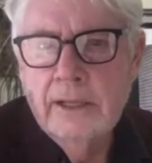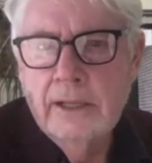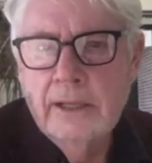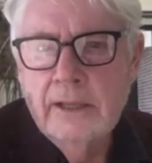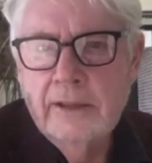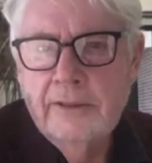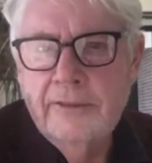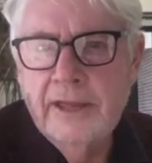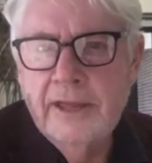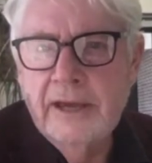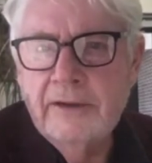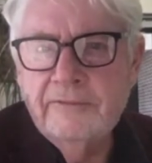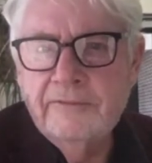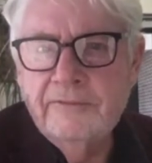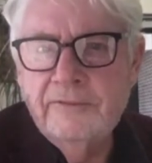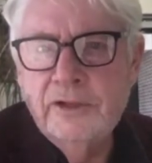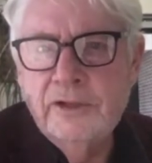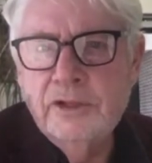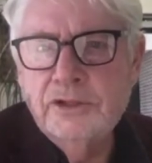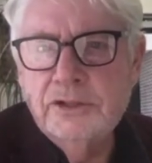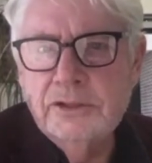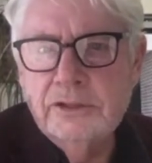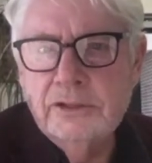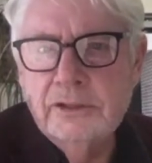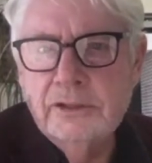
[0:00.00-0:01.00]
that
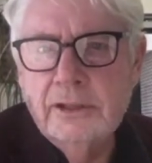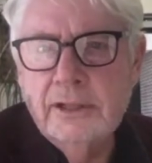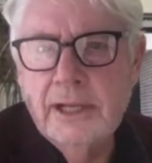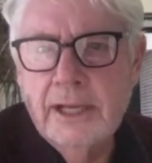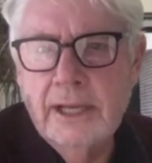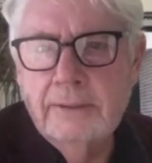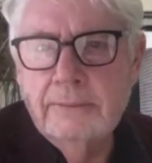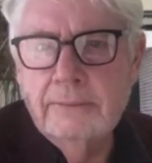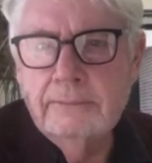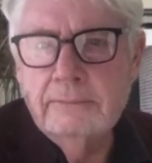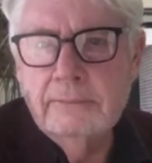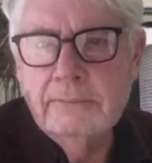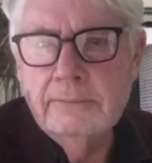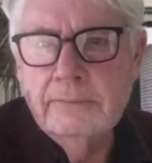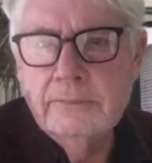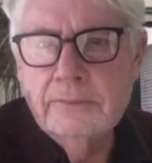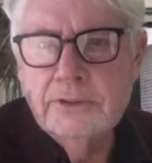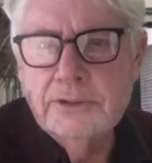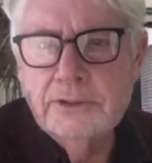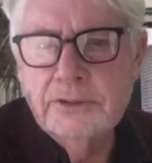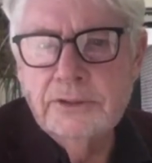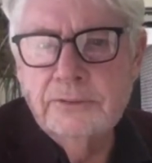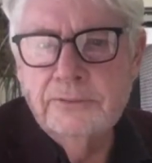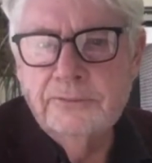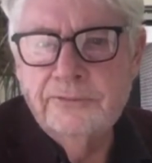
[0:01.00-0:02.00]
vision come
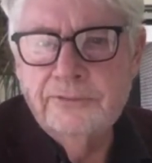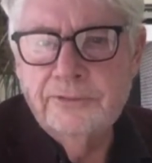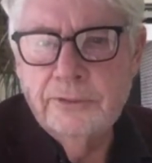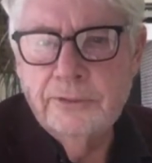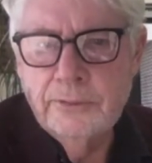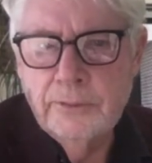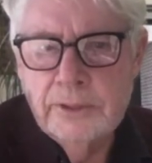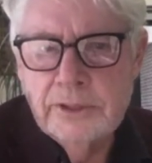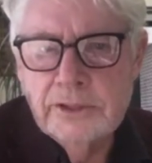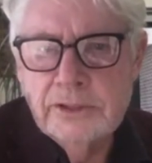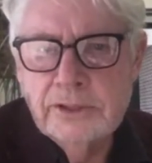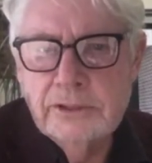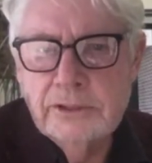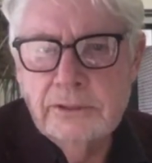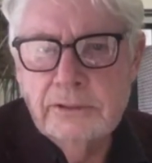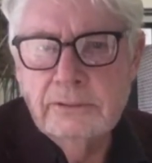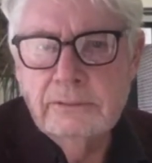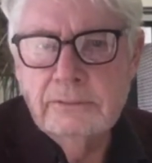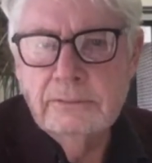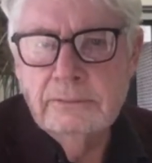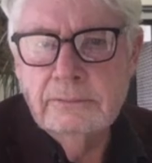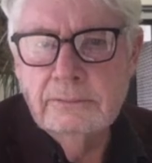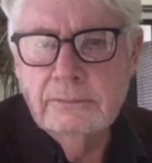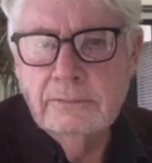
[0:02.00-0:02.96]
to fruition.